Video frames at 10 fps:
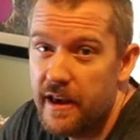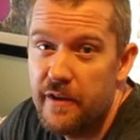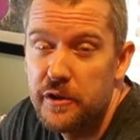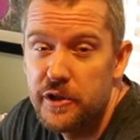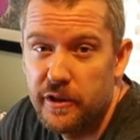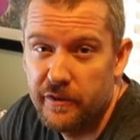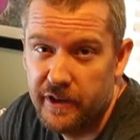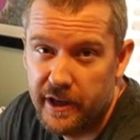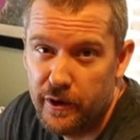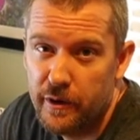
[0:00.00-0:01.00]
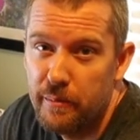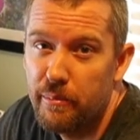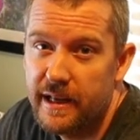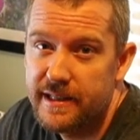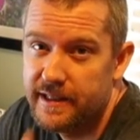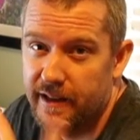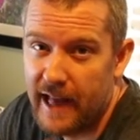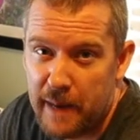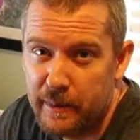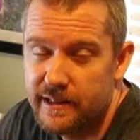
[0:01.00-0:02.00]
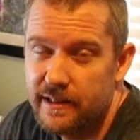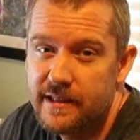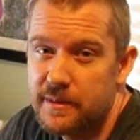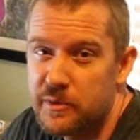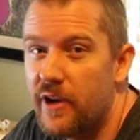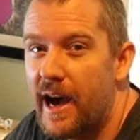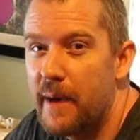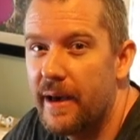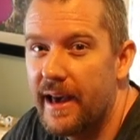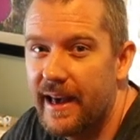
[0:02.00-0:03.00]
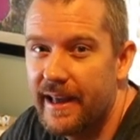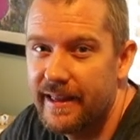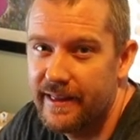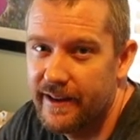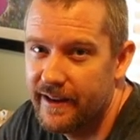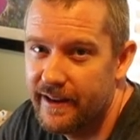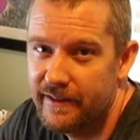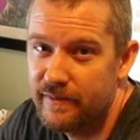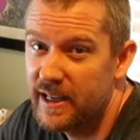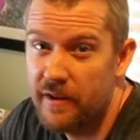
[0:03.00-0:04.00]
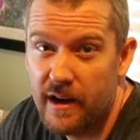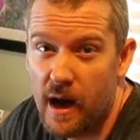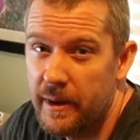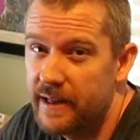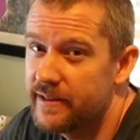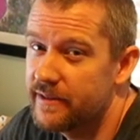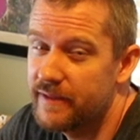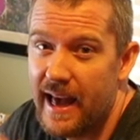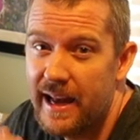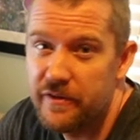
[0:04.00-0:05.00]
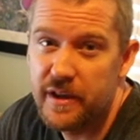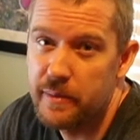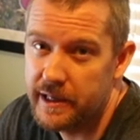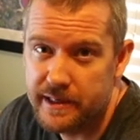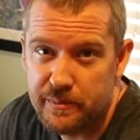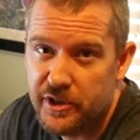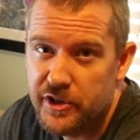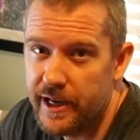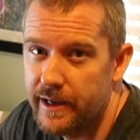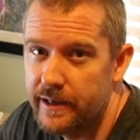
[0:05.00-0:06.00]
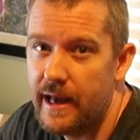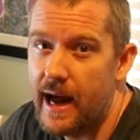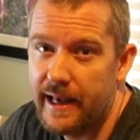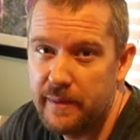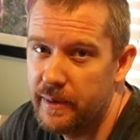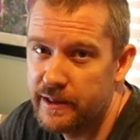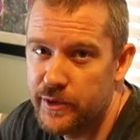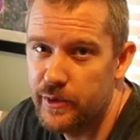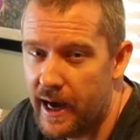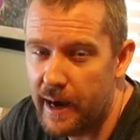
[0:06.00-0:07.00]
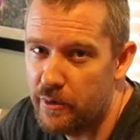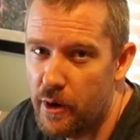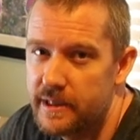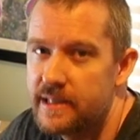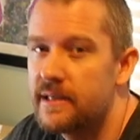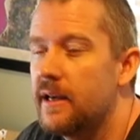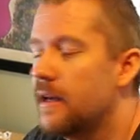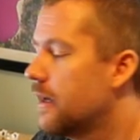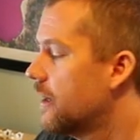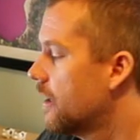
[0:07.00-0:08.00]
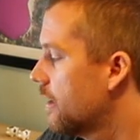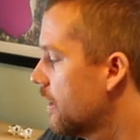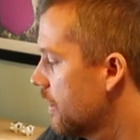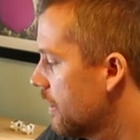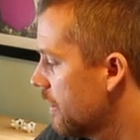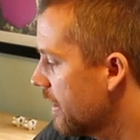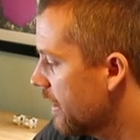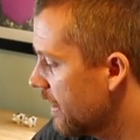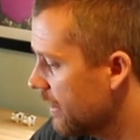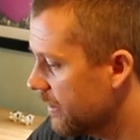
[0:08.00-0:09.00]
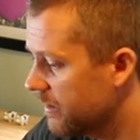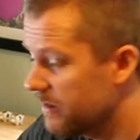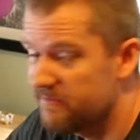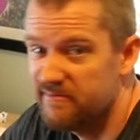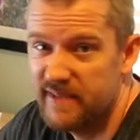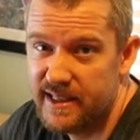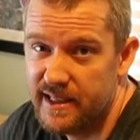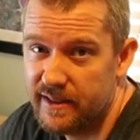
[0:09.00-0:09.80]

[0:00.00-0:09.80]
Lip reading: If you enjoyed the video, please hit the like button, subscribe, and leave a comment. Any feedback is appreciated. I'll get back to you, I promise. And that's